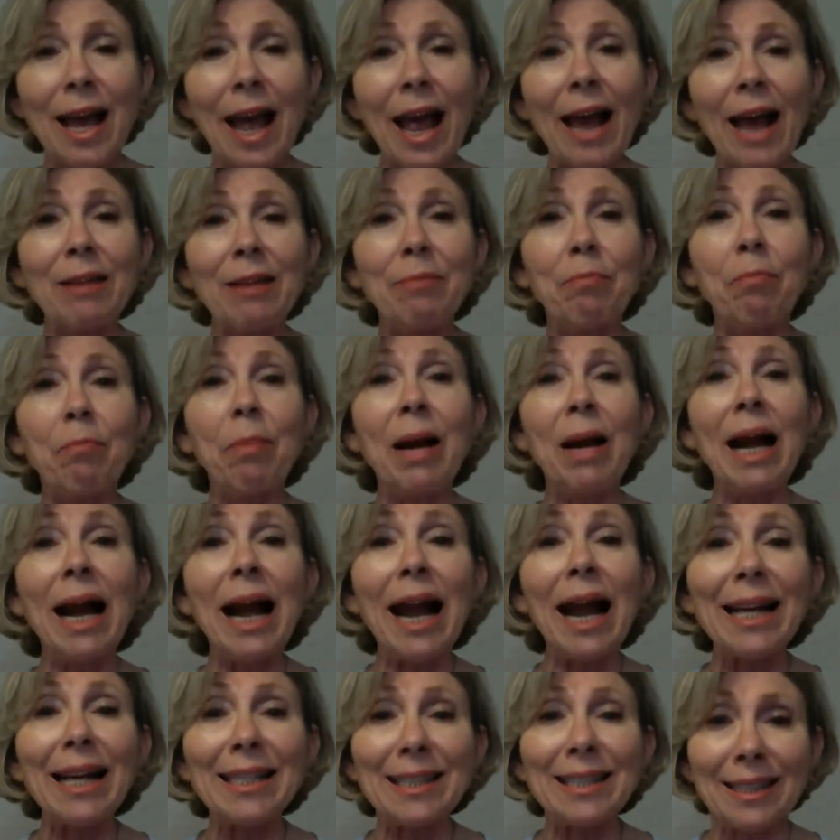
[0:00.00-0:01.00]
and
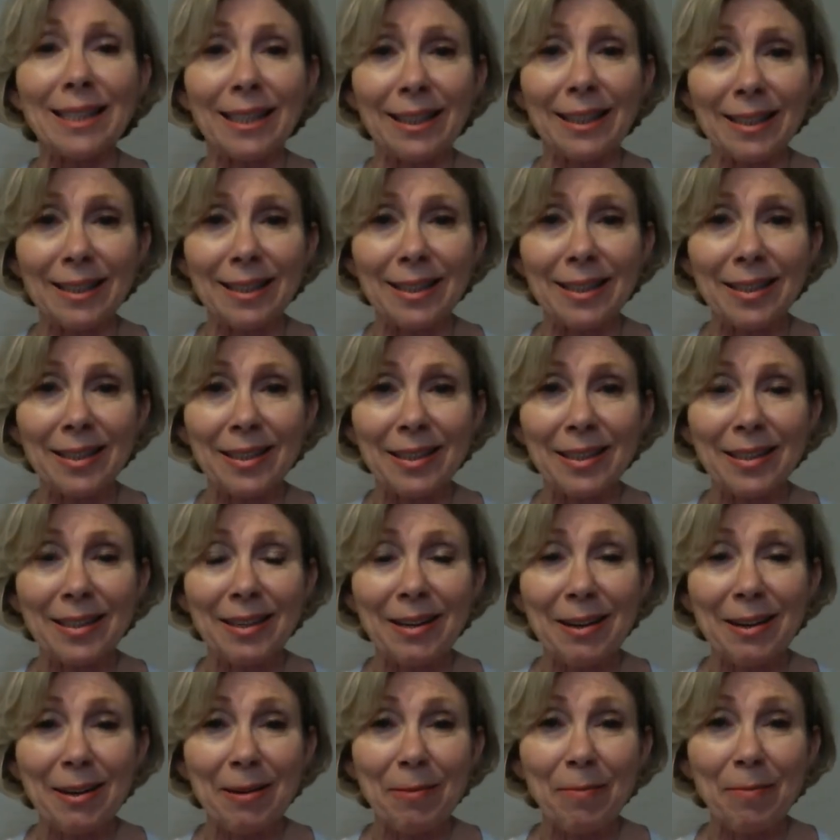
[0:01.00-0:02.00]
bless it.
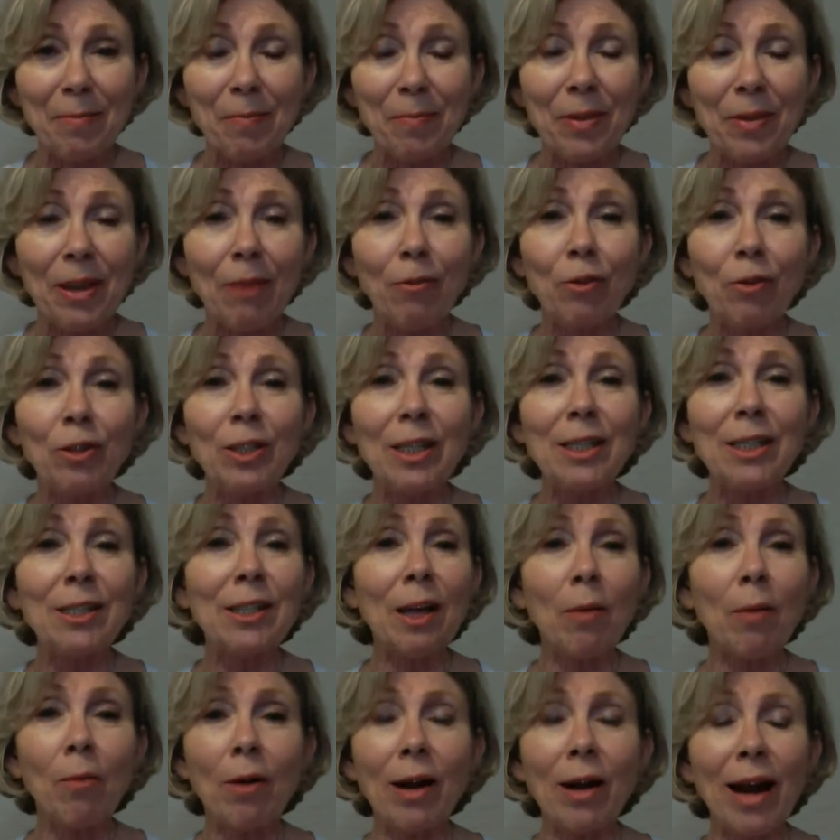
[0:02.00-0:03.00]
If you see
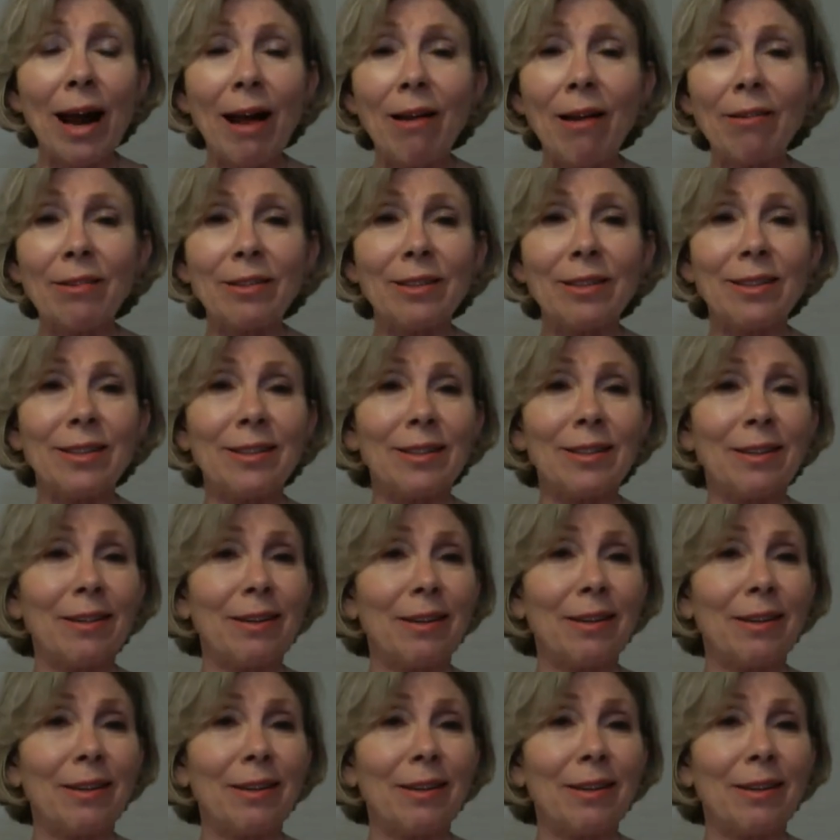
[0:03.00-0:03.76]
someone else